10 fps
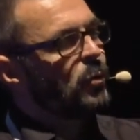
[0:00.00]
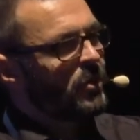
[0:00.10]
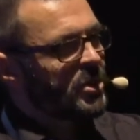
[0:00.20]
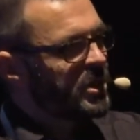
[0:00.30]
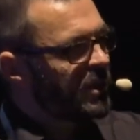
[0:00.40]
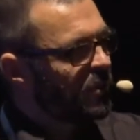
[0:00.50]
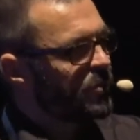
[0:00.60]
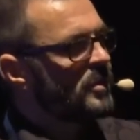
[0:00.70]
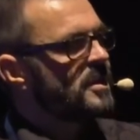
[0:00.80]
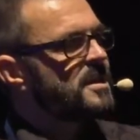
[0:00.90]
or the
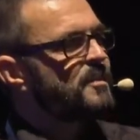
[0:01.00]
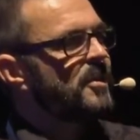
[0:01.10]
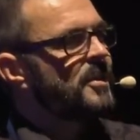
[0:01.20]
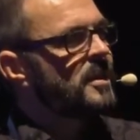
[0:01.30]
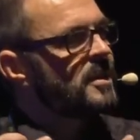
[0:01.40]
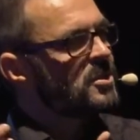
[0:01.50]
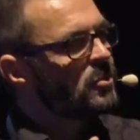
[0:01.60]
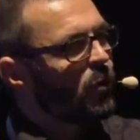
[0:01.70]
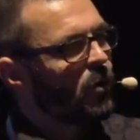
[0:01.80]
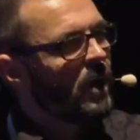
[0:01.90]
children's products
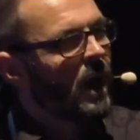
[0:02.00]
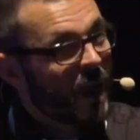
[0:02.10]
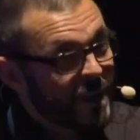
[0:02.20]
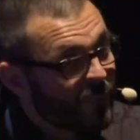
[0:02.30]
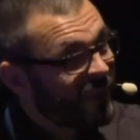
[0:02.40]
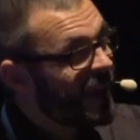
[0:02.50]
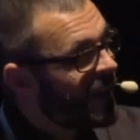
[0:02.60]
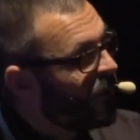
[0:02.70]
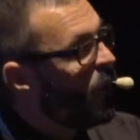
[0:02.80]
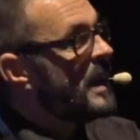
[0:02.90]
or
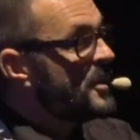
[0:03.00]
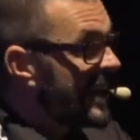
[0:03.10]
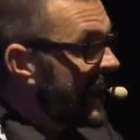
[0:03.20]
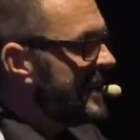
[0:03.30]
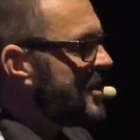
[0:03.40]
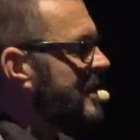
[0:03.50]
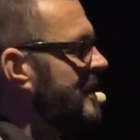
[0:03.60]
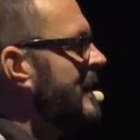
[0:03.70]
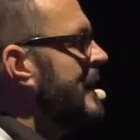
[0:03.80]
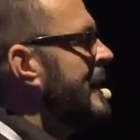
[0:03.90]
iPlayer or education.